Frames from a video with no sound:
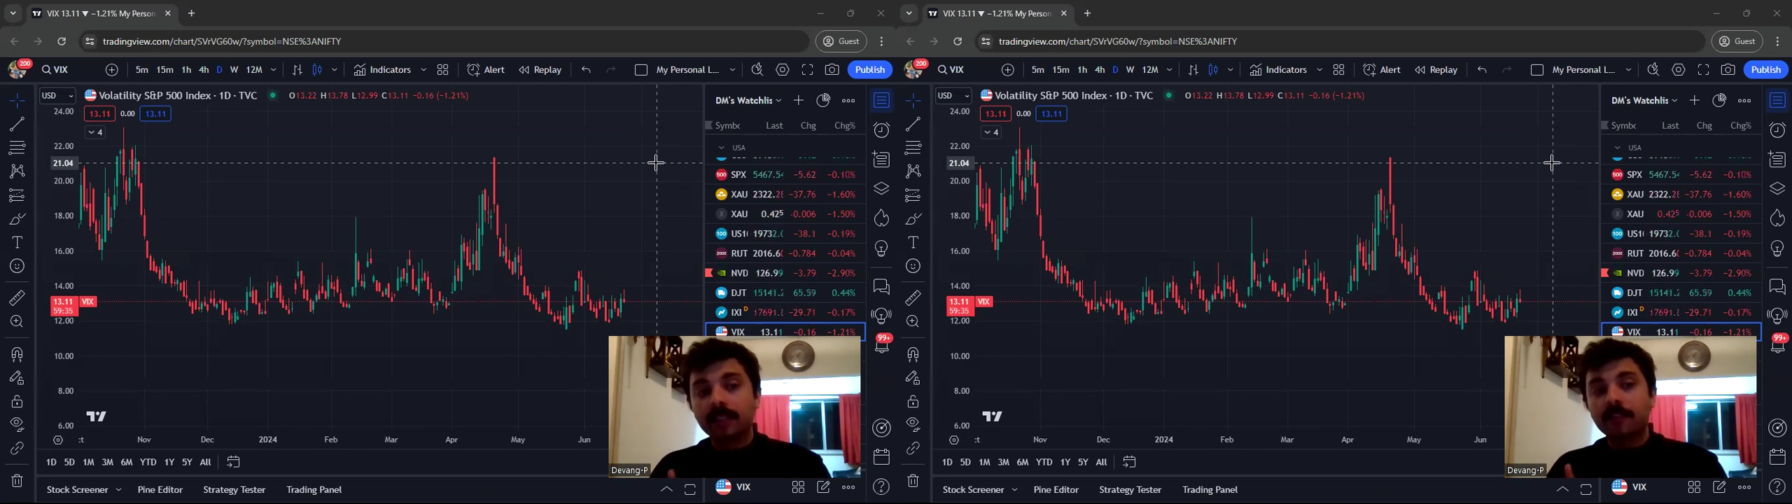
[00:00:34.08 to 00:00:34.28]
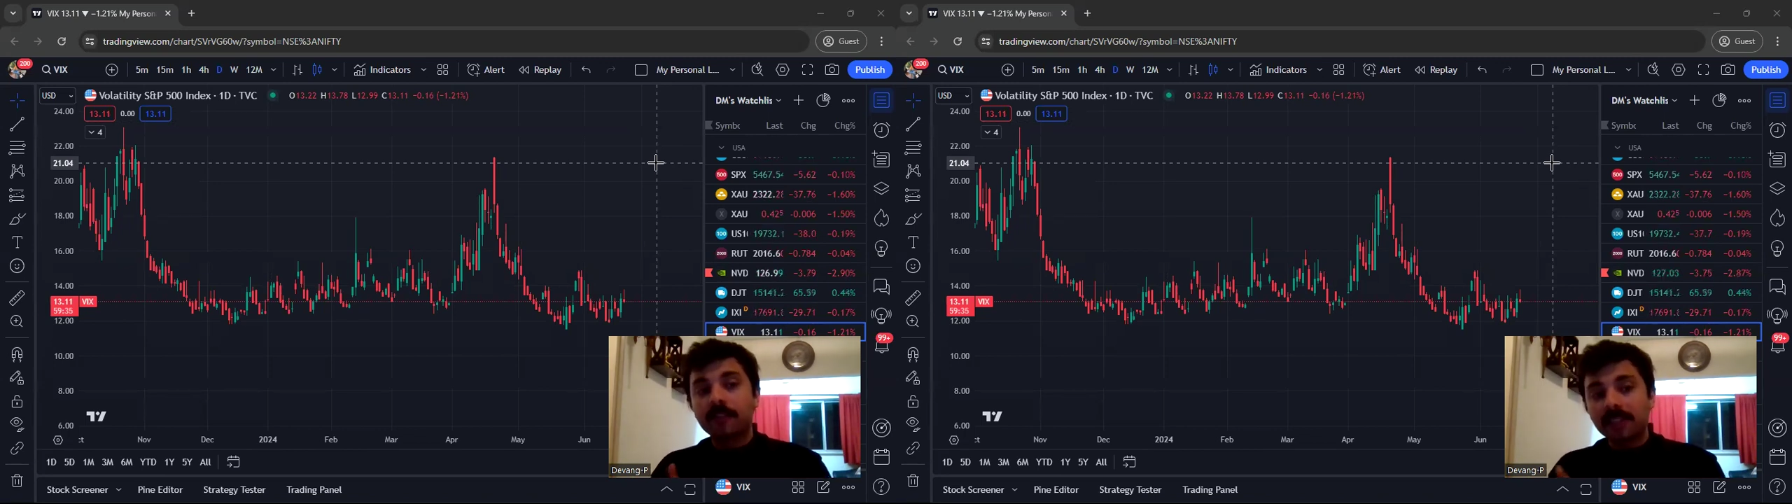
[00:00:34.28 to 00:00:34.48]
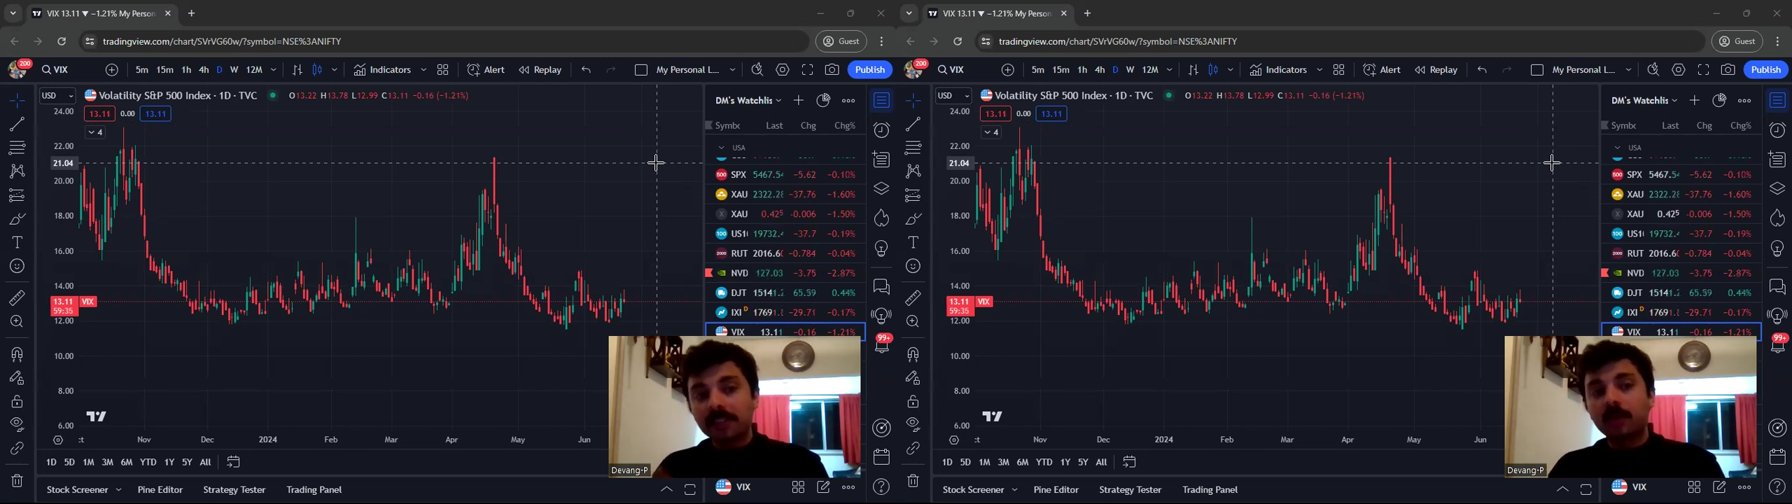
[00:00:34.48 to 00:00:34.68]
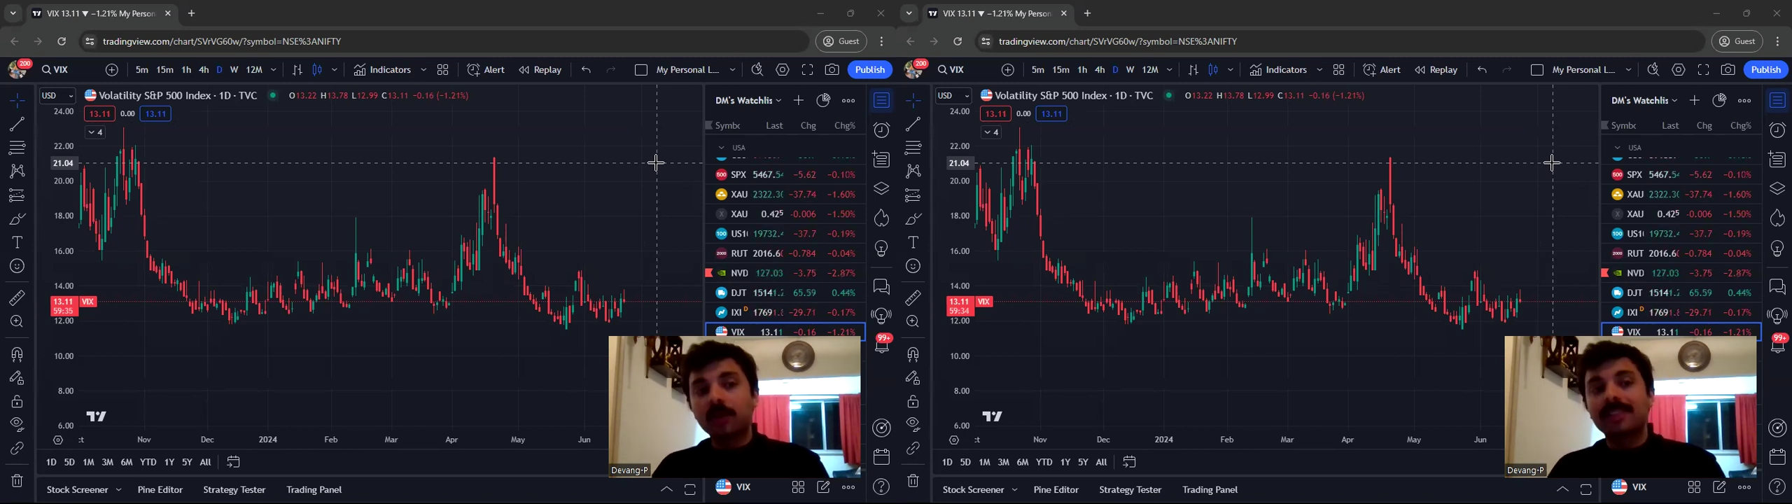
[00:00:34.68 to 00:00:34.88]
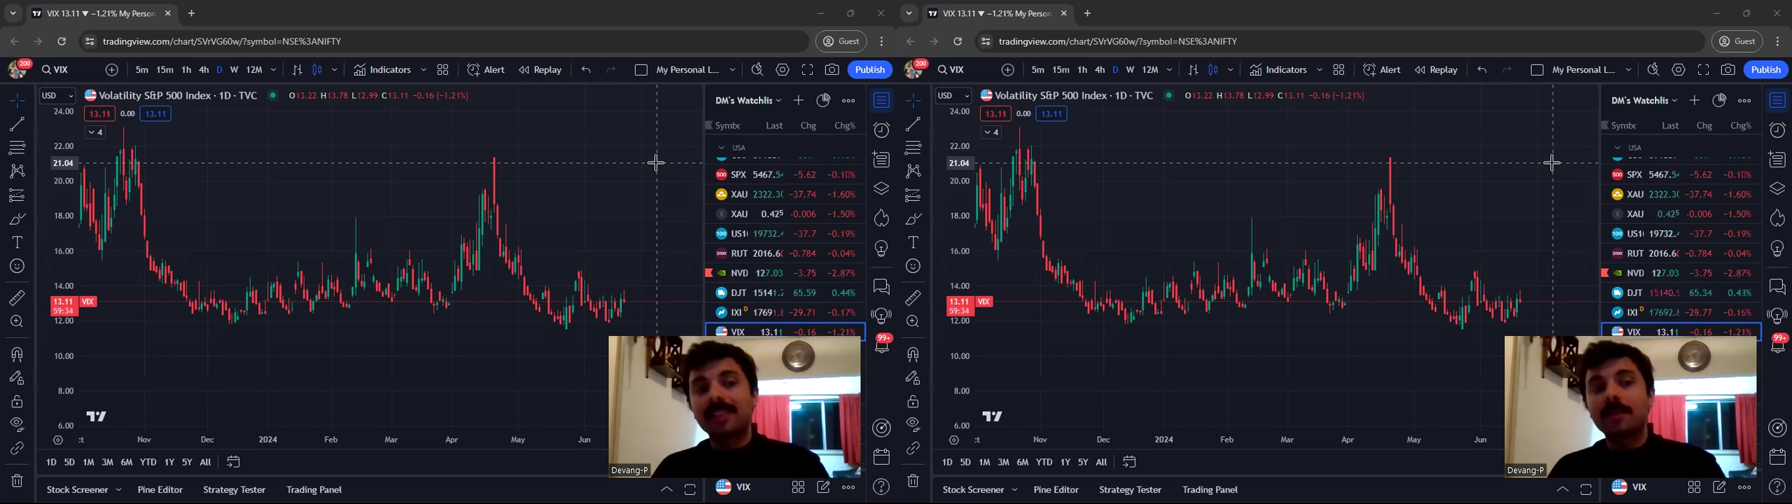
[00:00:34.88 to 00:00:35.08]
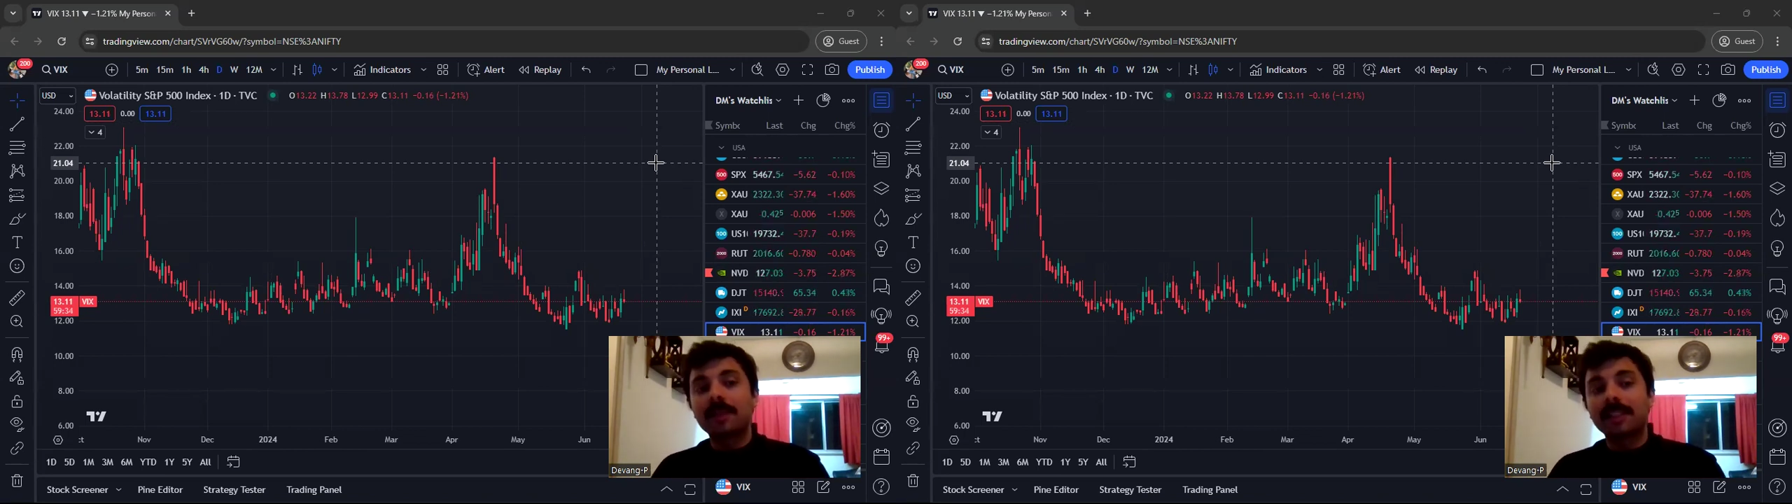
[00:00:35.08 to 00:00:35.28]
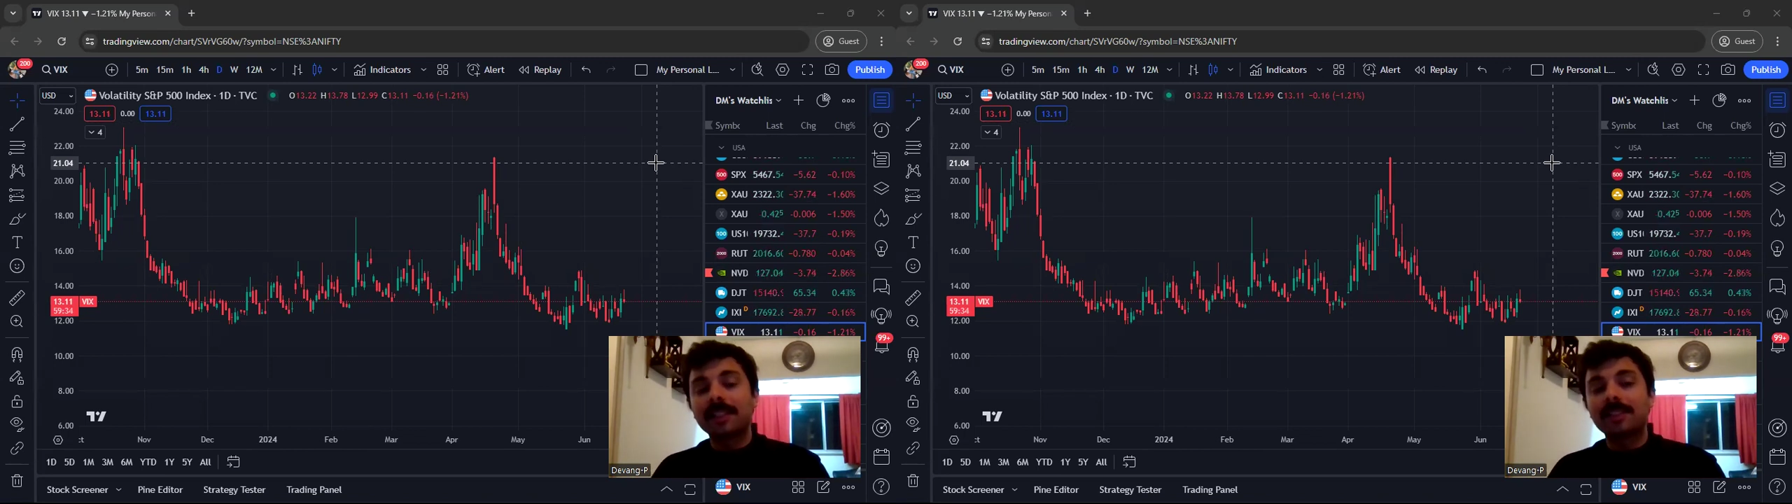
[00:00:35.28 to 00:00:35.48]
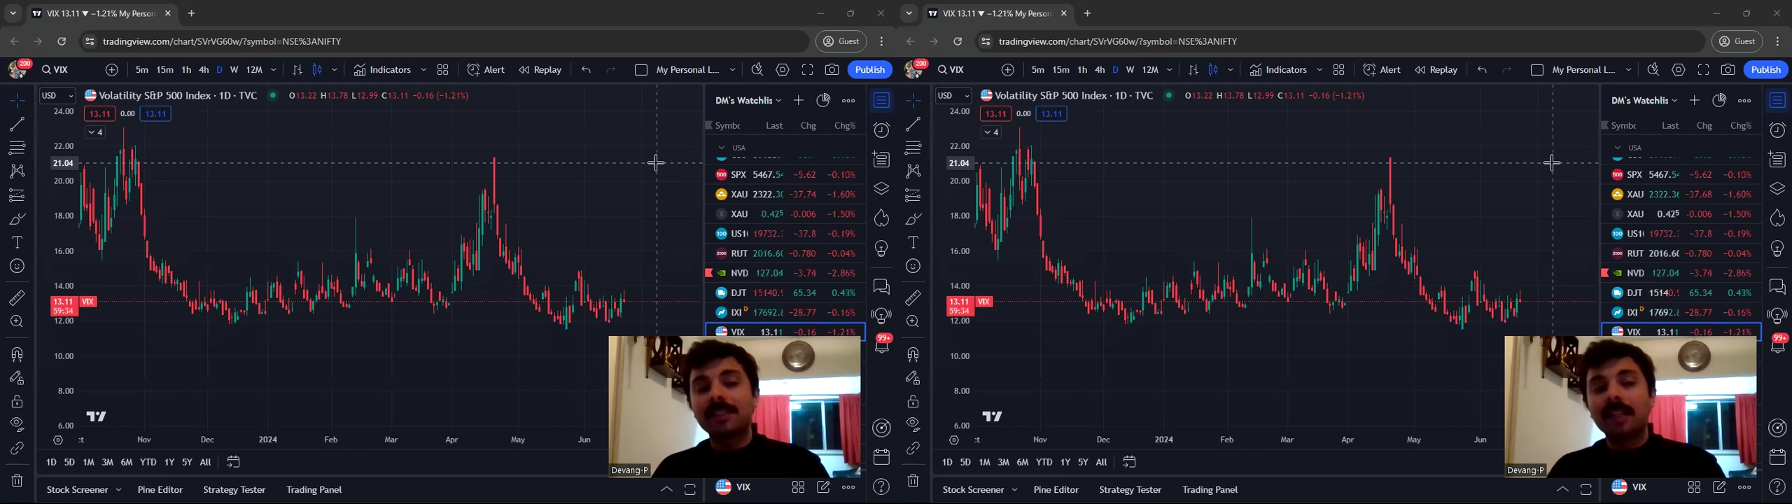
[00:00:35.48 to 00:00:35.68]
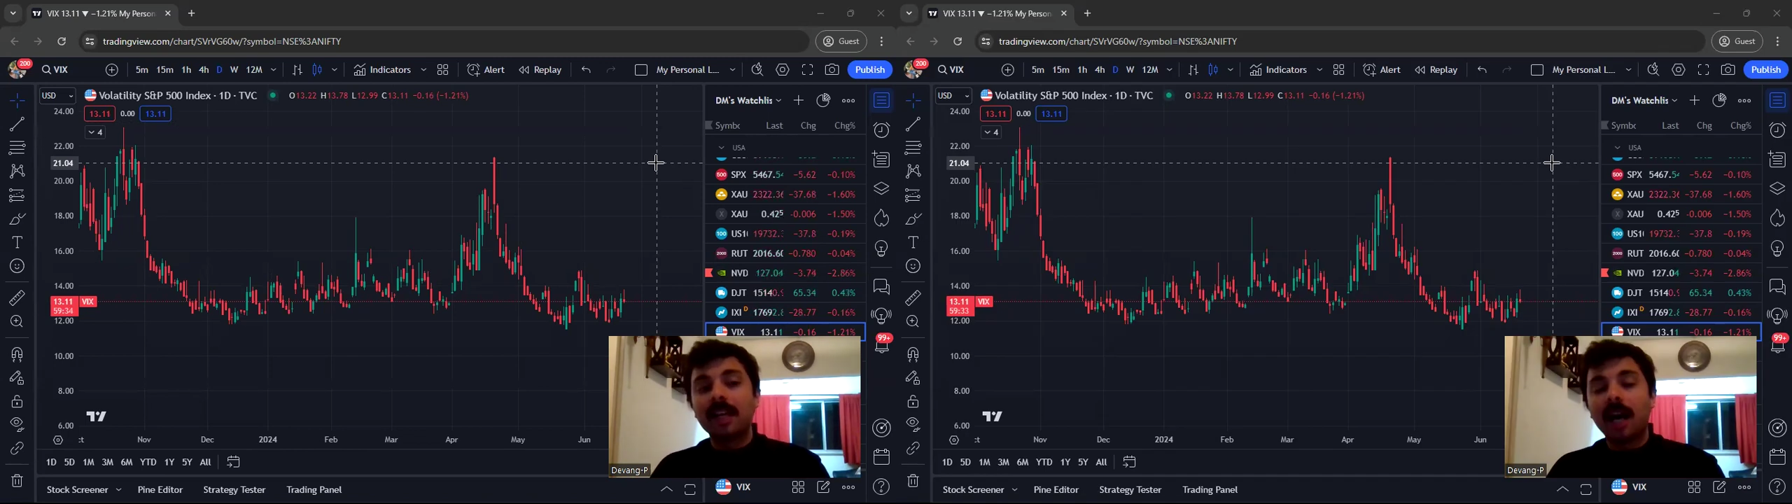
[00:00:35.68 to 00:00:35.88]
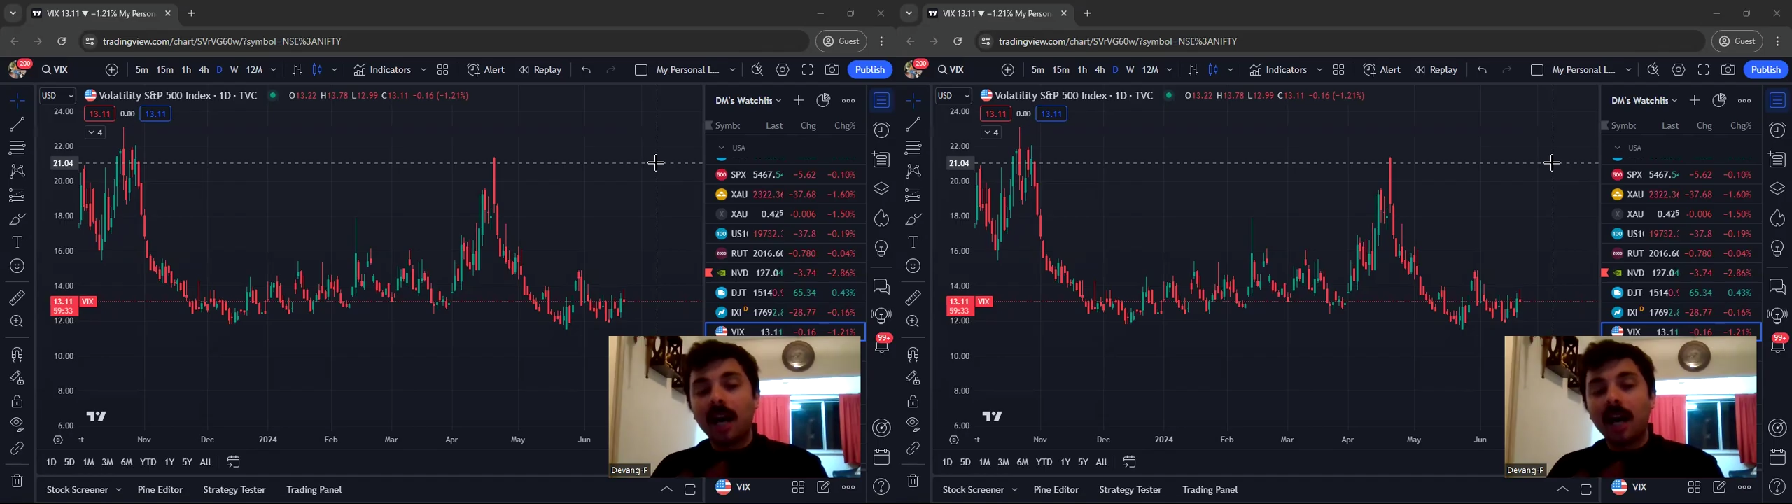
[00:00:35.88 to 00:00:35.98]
The first concept is